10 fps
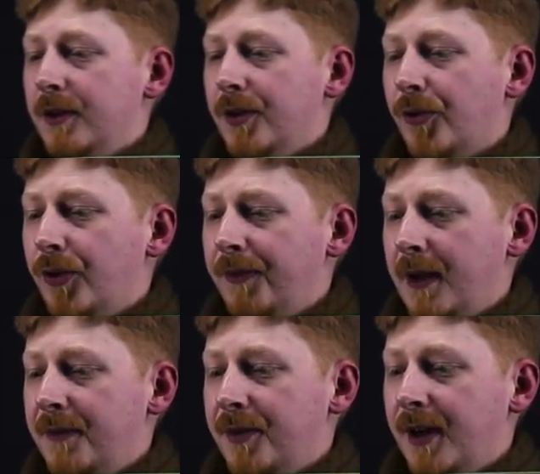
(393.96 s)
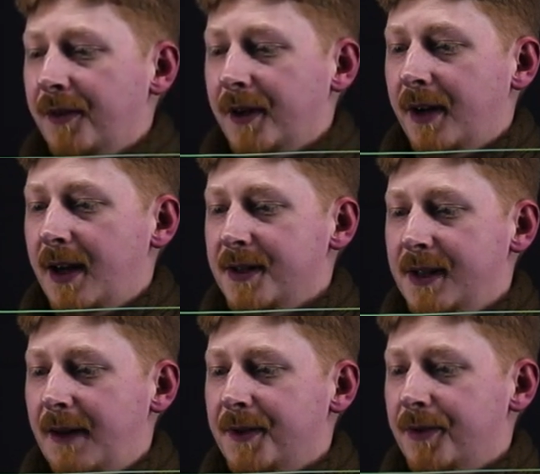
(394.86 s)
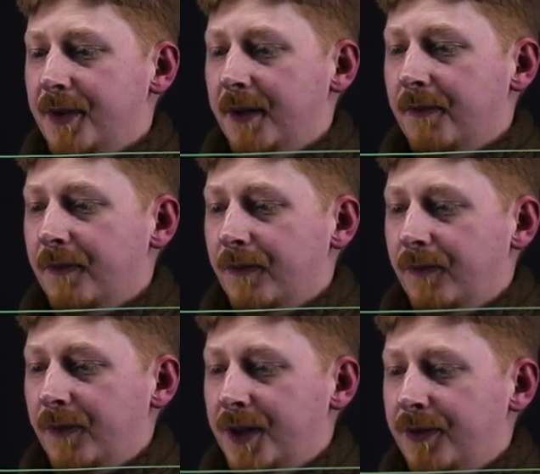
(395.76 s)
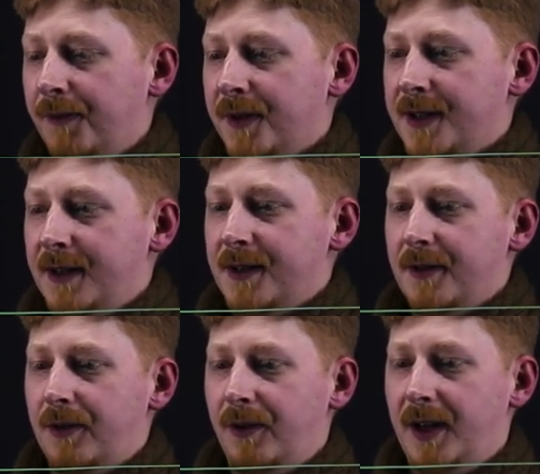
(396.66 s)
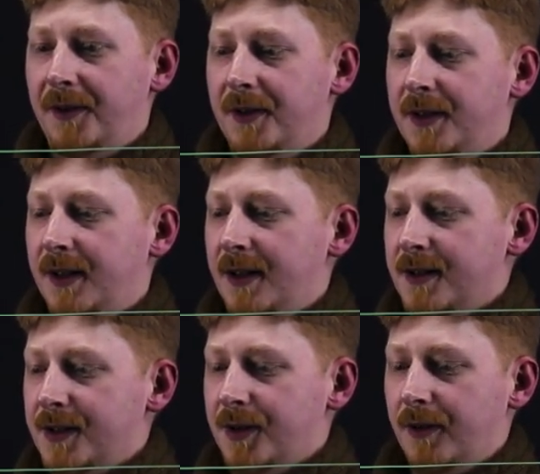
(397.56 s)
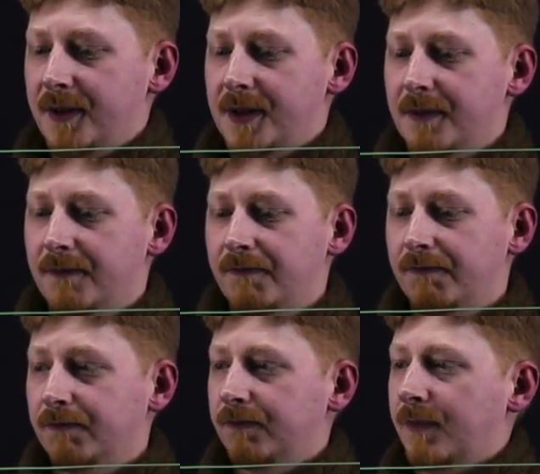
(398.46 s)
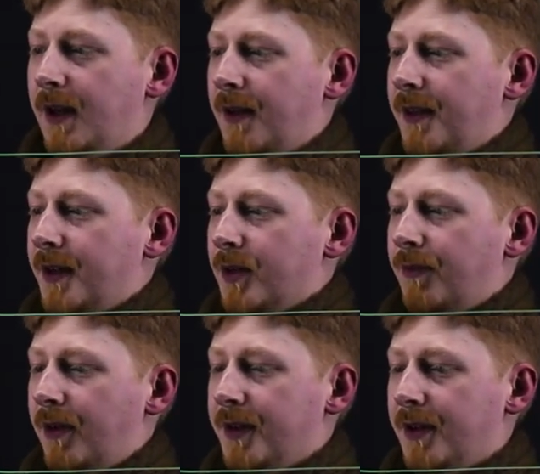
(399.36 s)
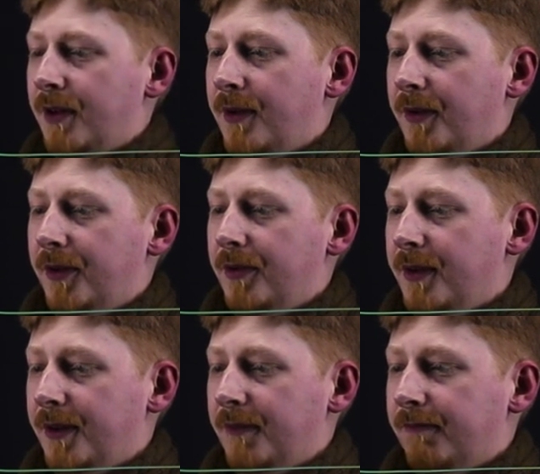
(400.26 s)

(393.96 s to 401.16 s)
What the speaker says: You group them together as an upstream, which represents the whole entity as a service, and then you point a route to it.